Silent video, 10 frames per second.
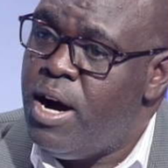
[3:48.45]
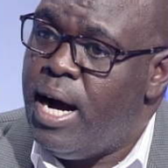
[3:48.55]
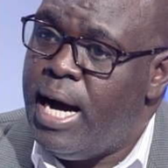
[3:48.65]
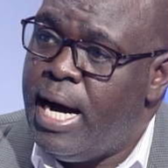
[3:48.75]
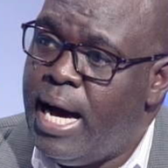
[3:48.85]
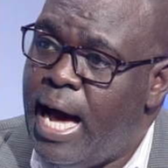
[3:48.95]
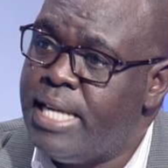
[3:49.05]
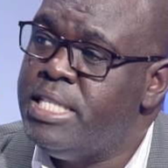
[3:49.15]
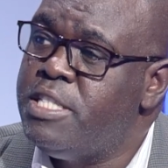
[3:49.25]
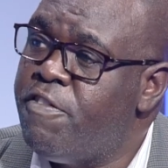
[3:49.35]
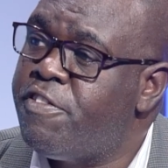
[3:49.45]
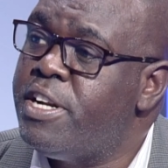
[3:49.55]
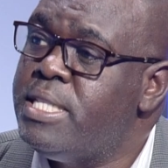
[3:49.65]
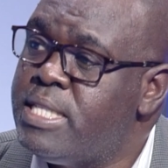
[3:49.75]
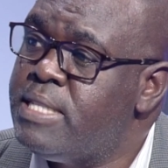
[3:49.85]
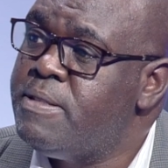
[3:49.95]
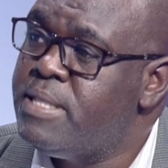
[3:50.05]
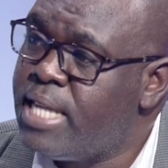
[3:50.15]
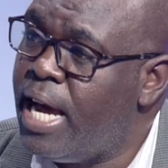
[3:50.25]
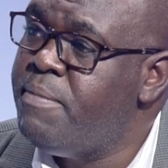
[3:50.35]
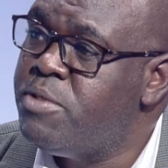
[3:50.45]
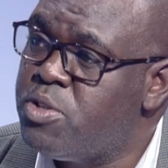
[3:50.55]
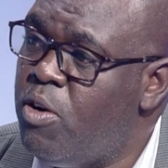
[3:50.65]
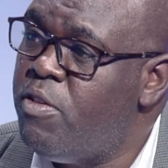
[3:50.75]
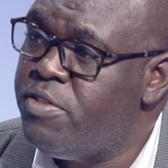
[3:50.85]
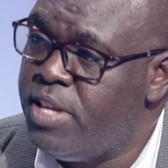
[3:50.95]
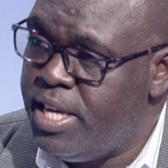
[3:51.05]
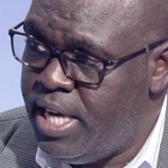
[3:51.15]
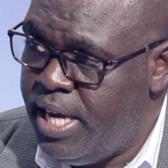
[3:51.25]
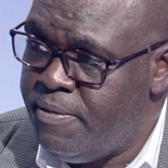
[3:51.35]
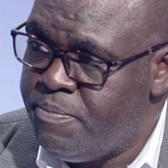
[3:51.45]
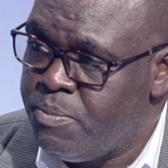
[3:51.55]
at different times of the year.